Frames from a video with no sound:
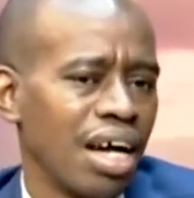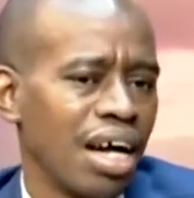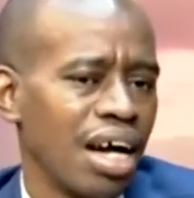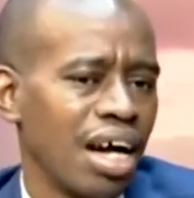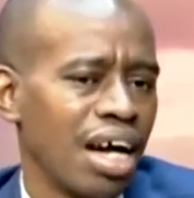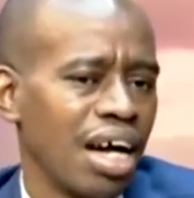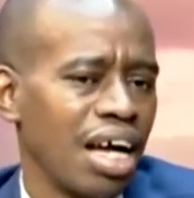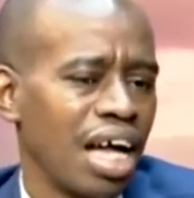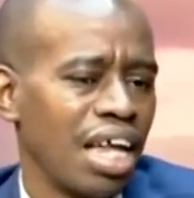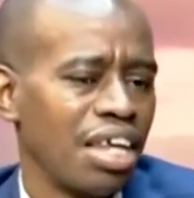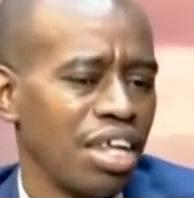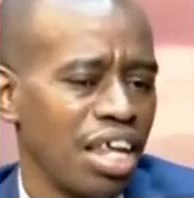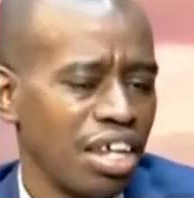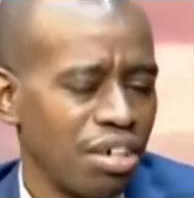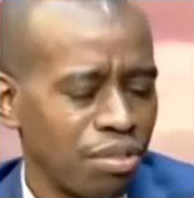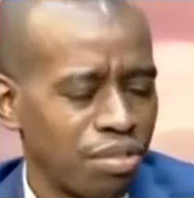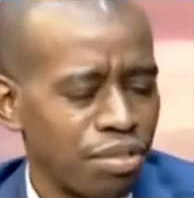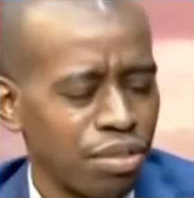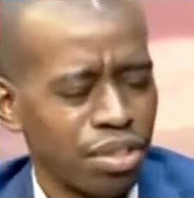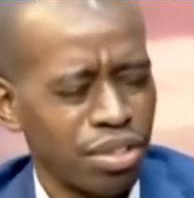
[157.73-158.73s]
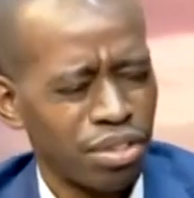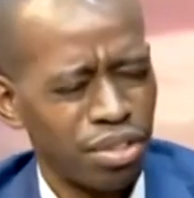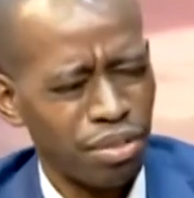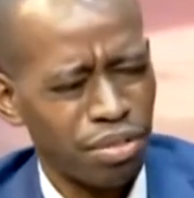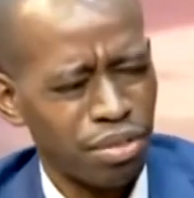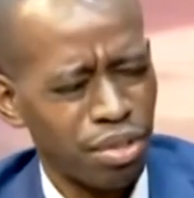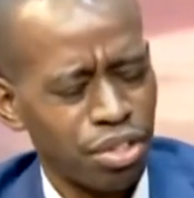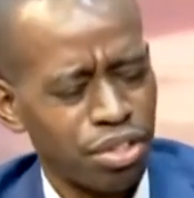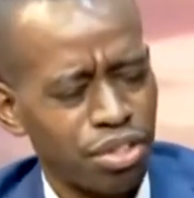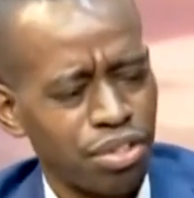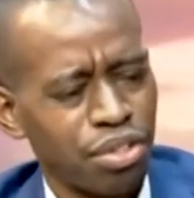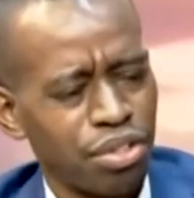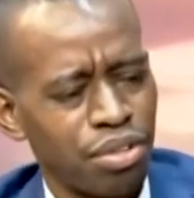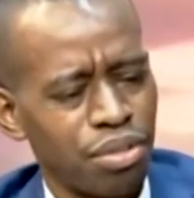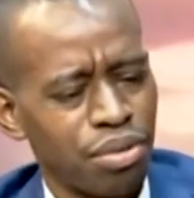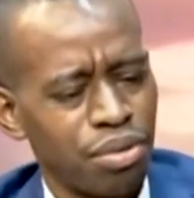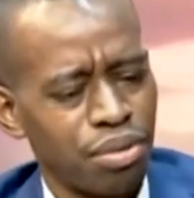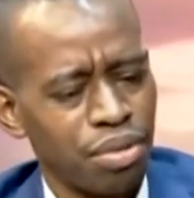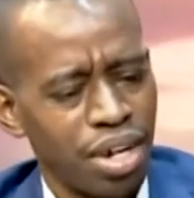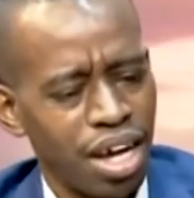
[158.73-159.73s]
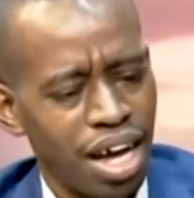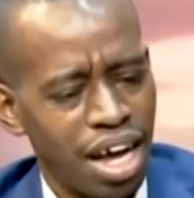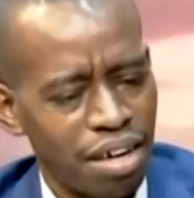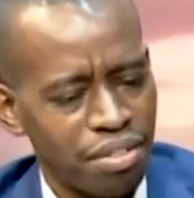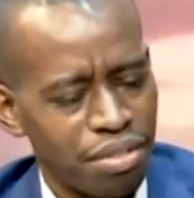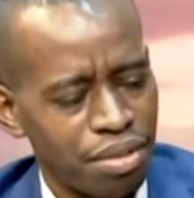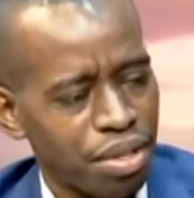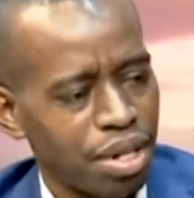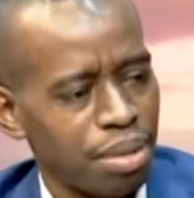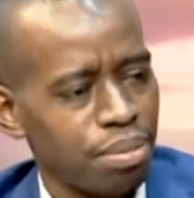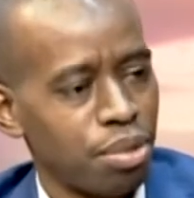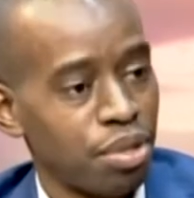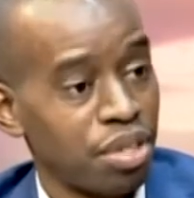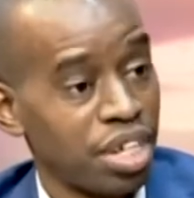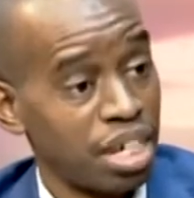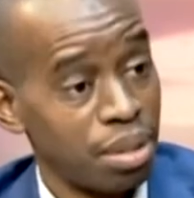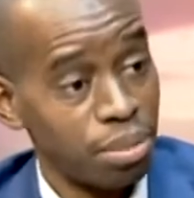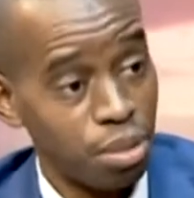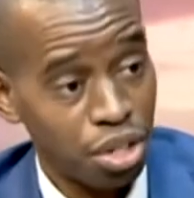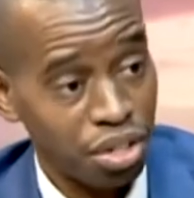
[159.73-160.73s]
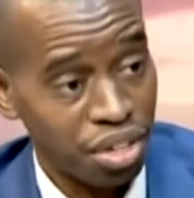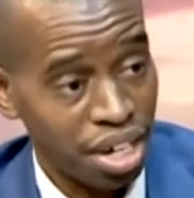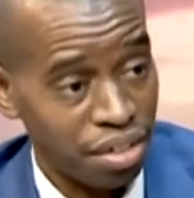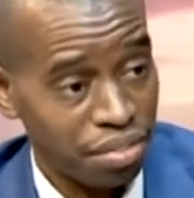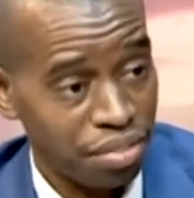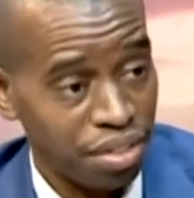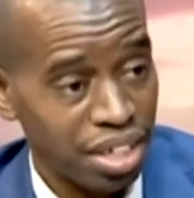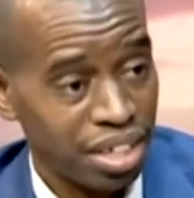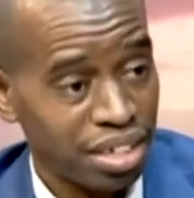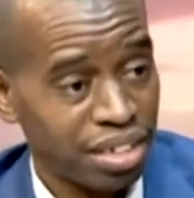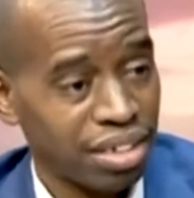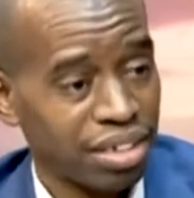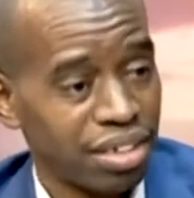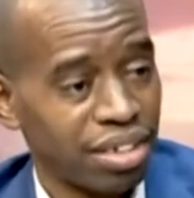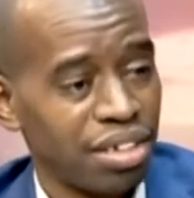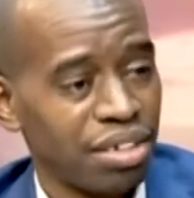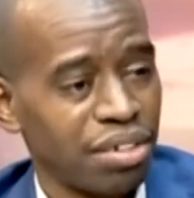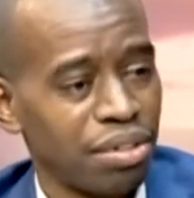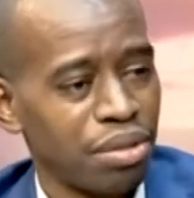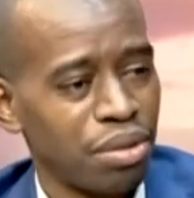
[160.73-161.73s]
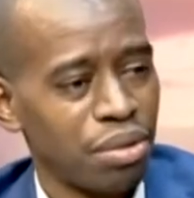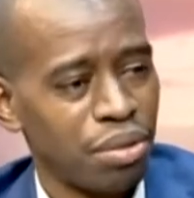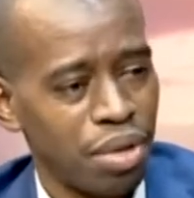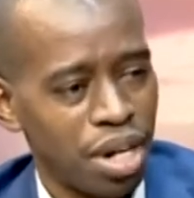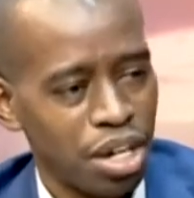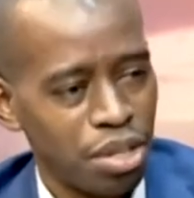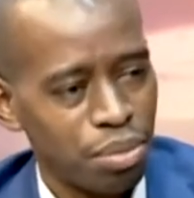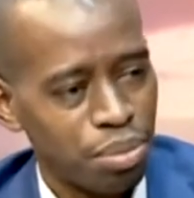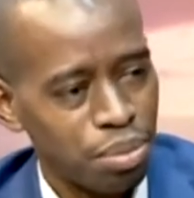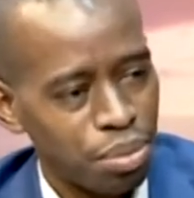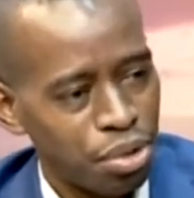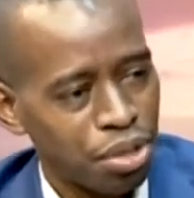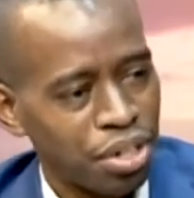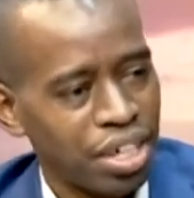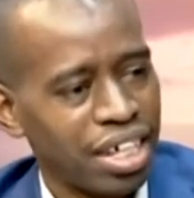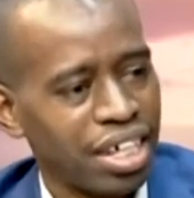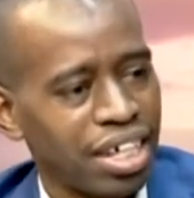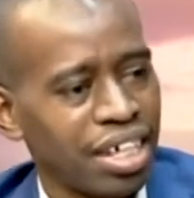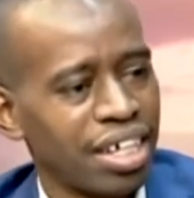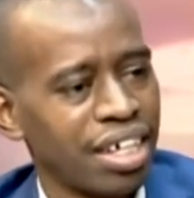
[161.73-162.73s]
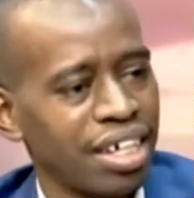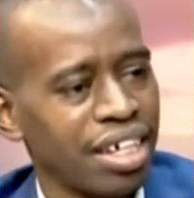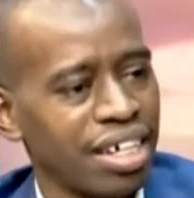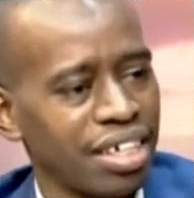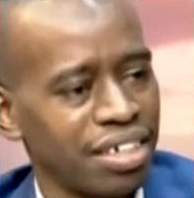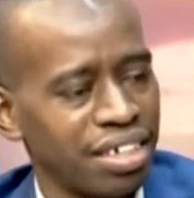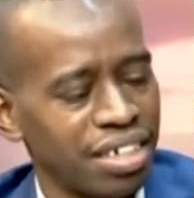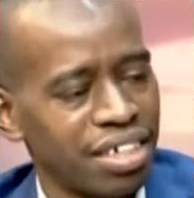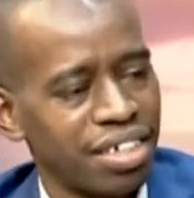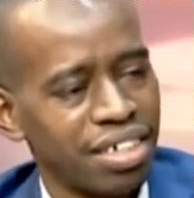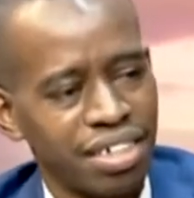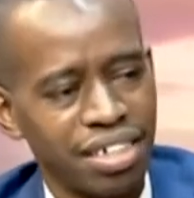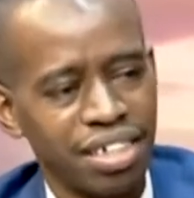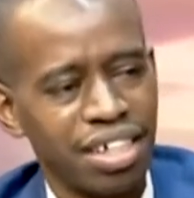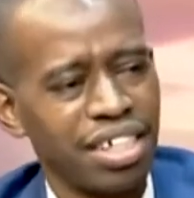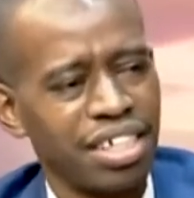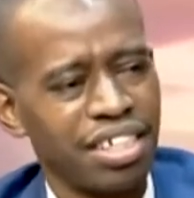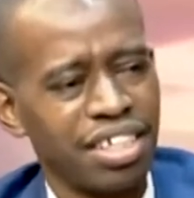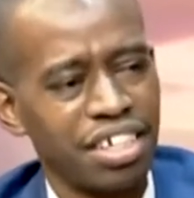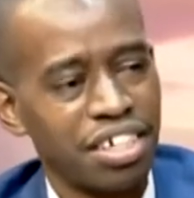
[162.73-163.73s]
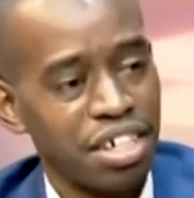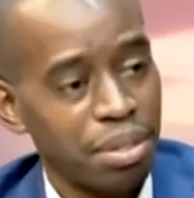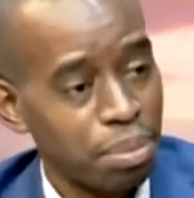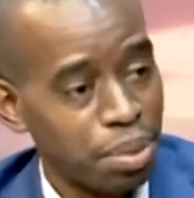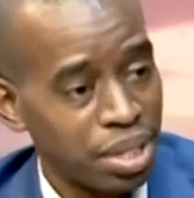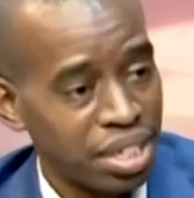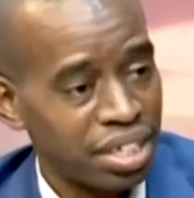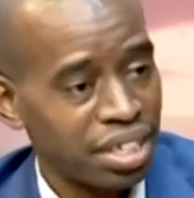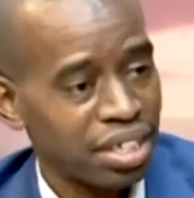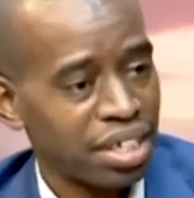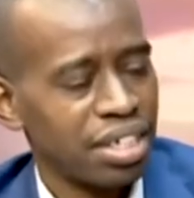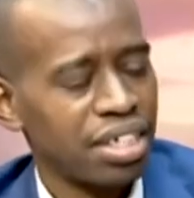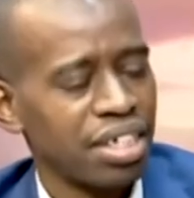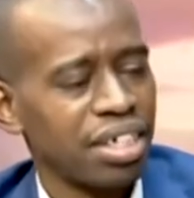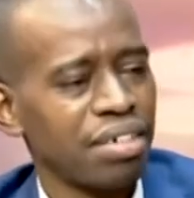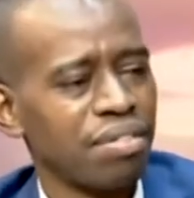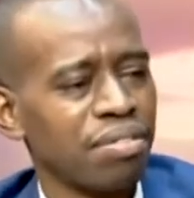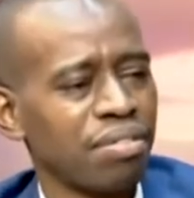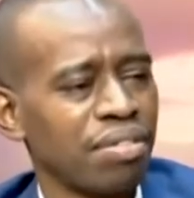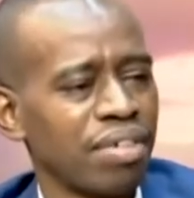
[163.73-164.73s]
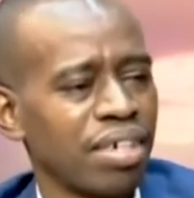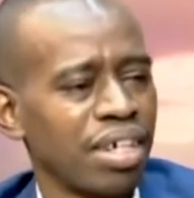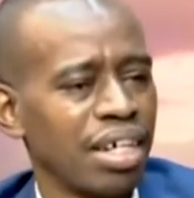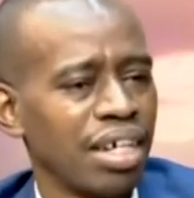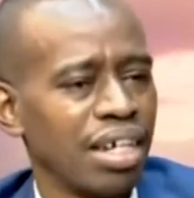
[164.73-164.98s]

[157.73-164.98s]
and then of course you have thought about the demographics, you know, who are you polling, is it representative,